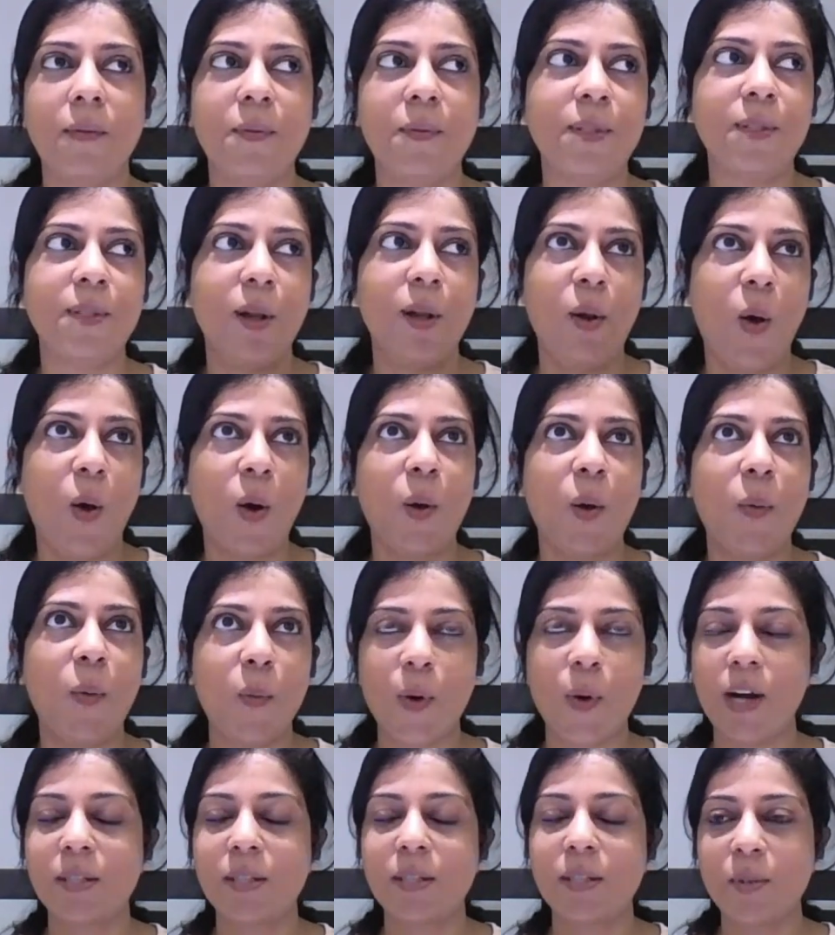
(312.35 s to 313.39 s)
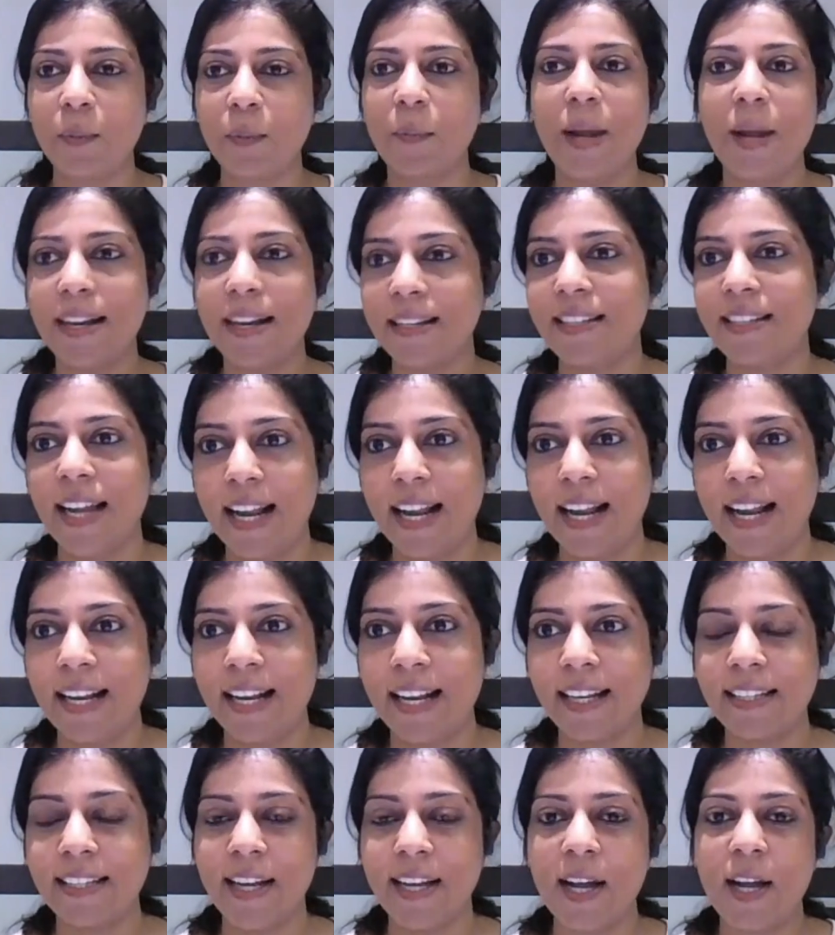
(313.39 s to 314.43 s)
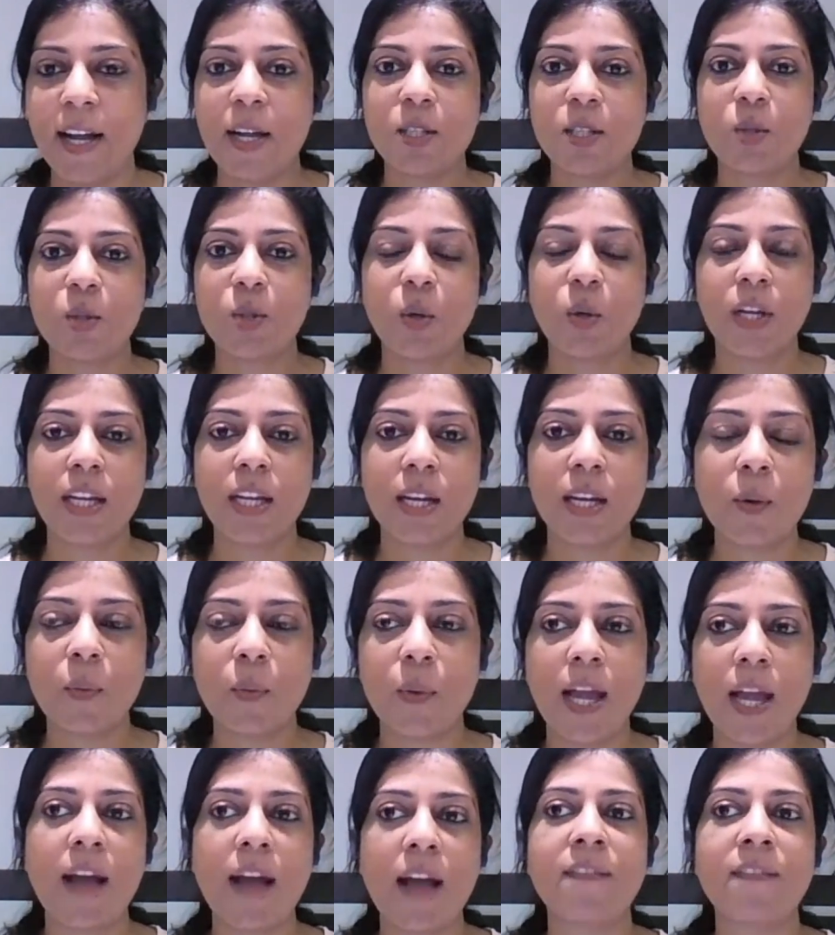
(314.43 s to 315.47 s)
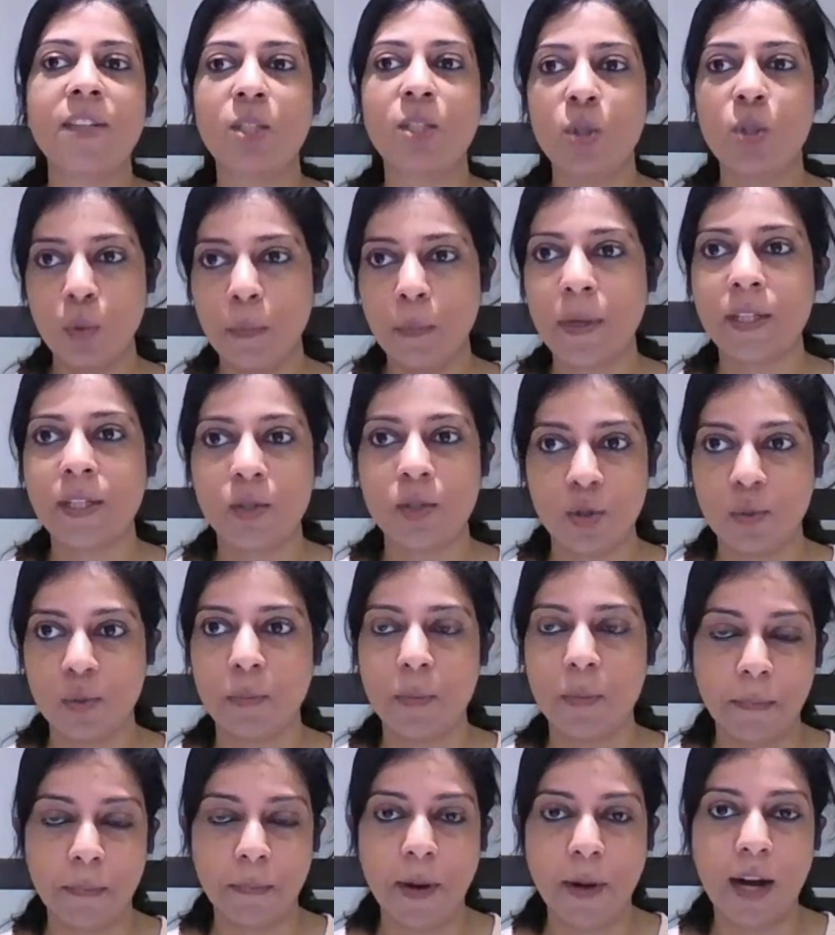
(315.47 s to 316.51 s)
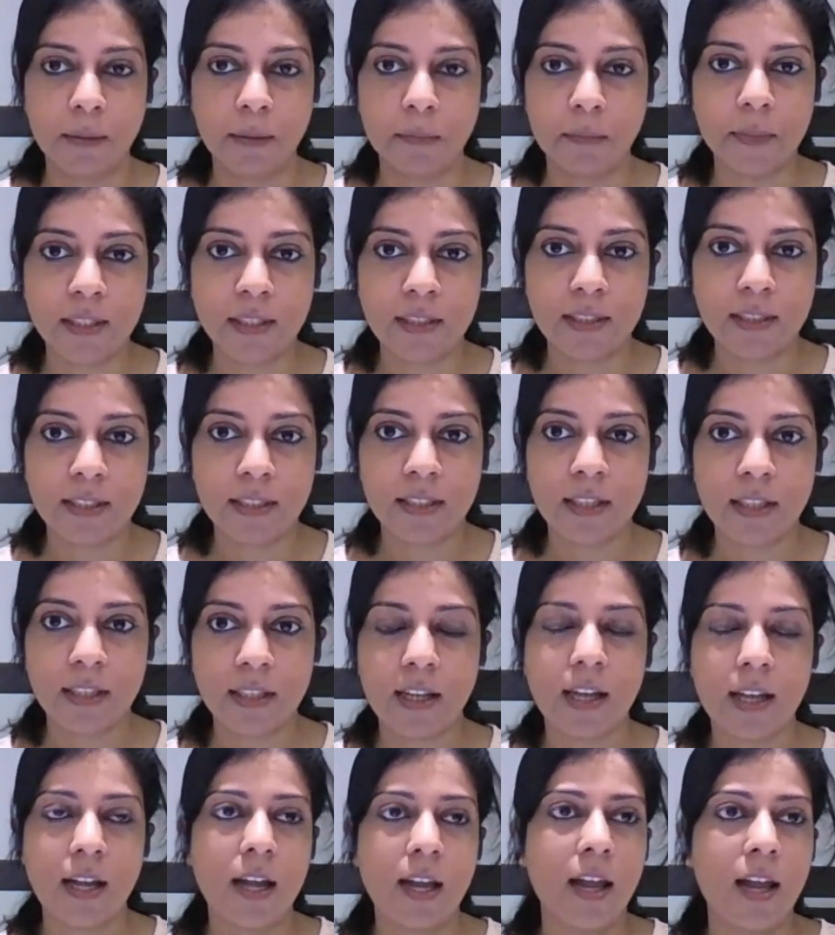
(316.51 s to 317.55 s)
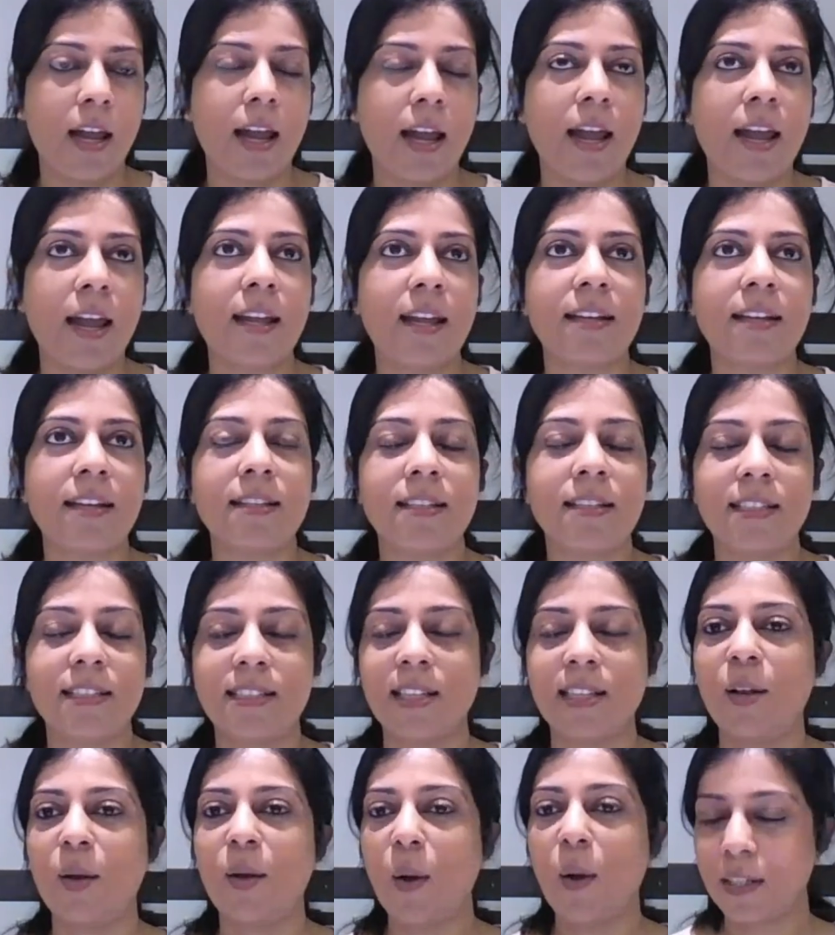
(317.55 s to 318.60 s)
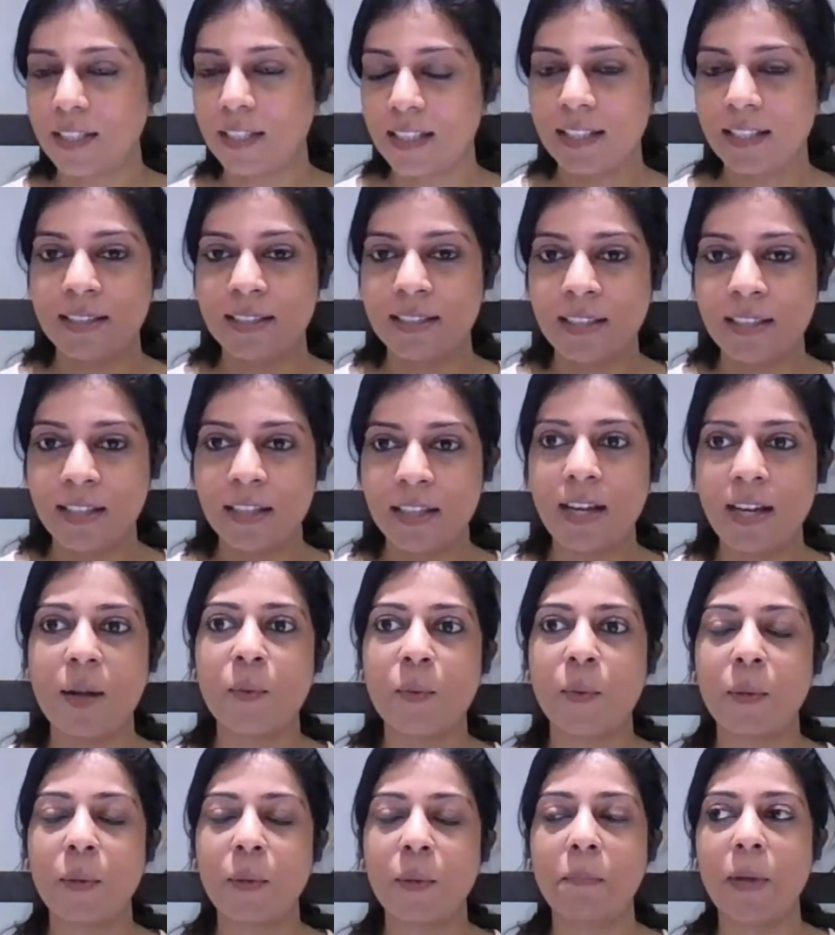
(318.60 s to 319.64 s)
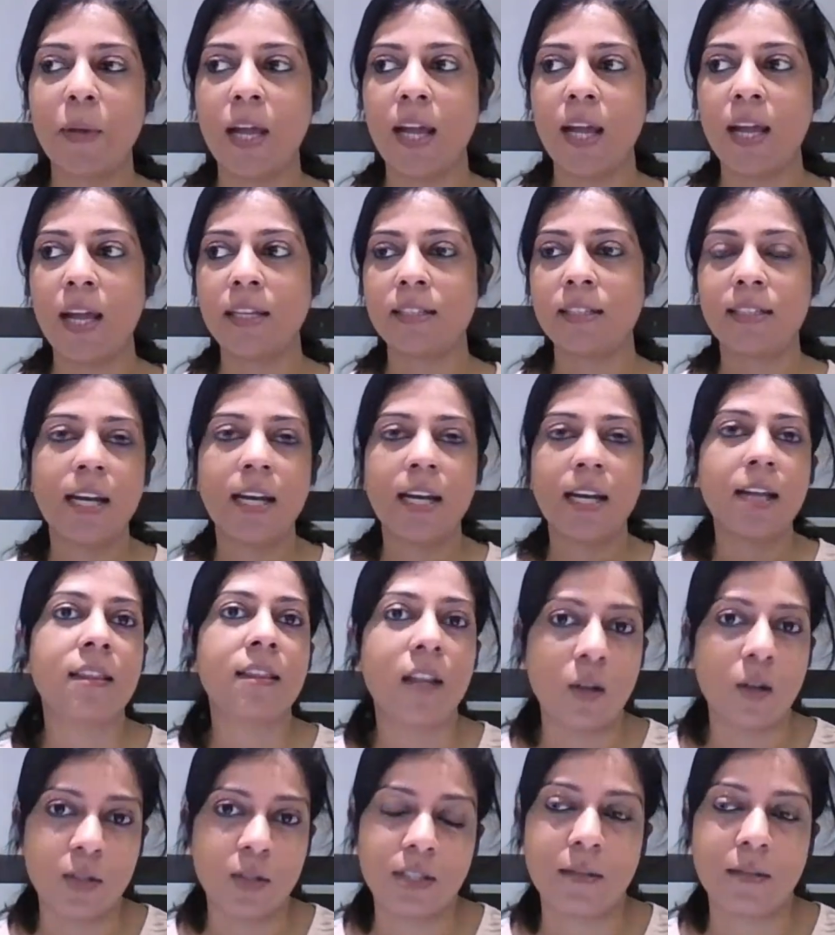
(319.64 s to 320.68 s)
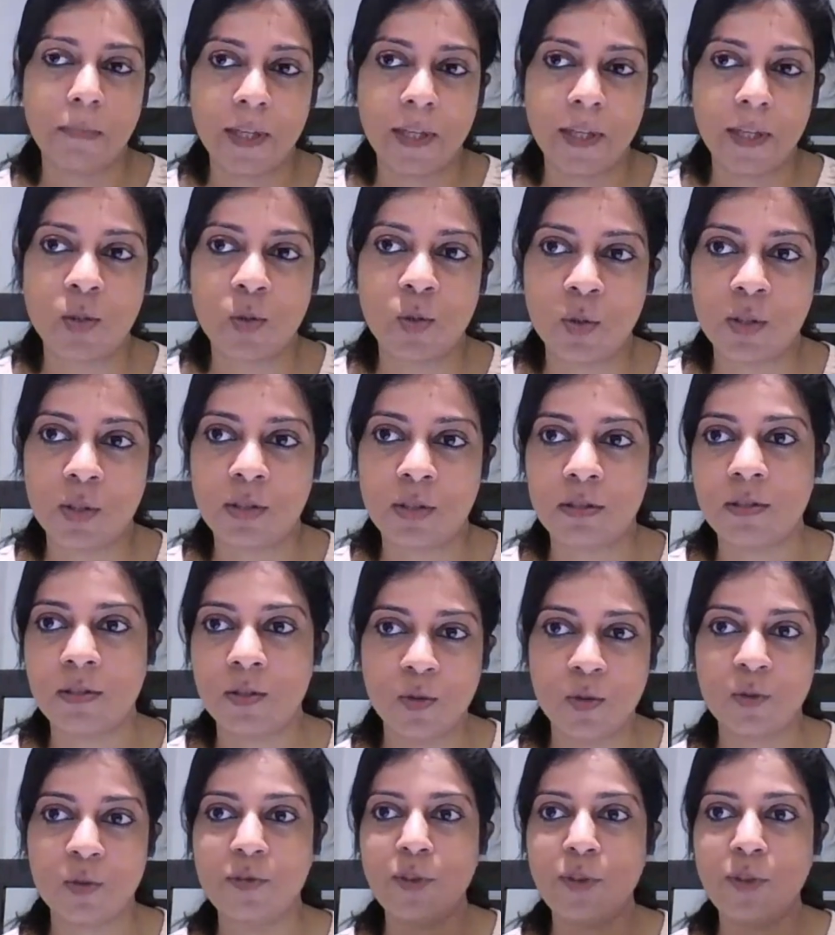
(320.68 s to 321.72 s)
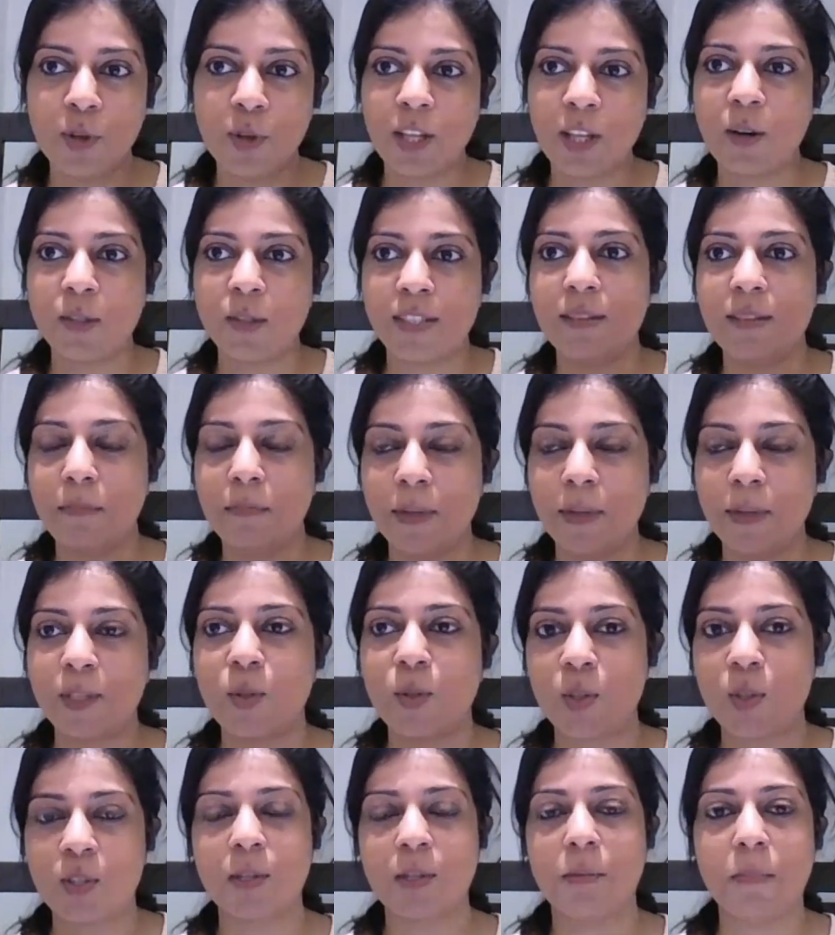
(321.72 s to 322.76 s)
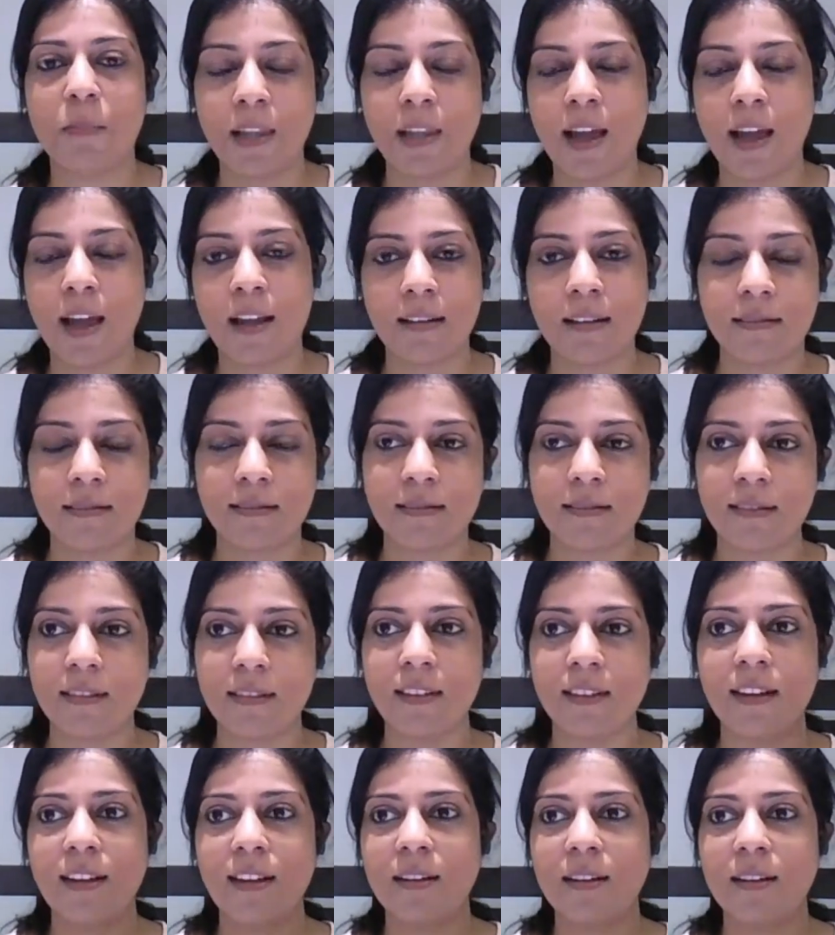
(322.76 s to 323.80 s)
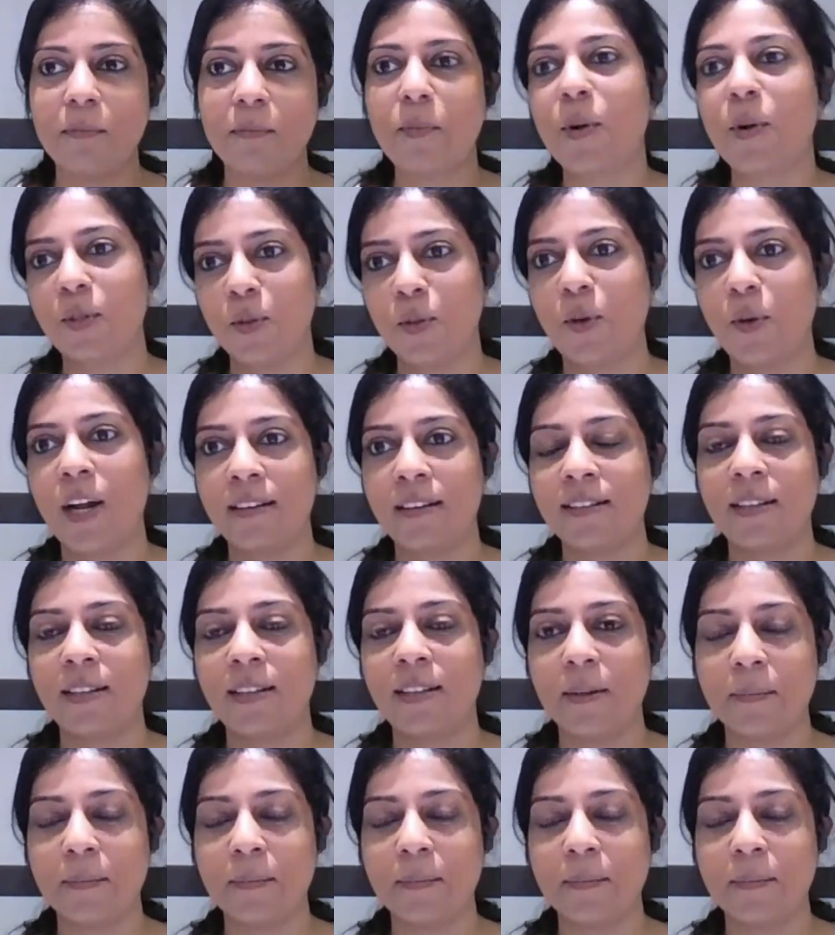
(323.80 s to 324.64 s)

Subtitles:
a lot of work to maintain it. So here we have a two-bedroom apartment, and it's a lot easier, and we pay 10,000 pesos. So 4,000 pesos cheaper than Puerto Rico.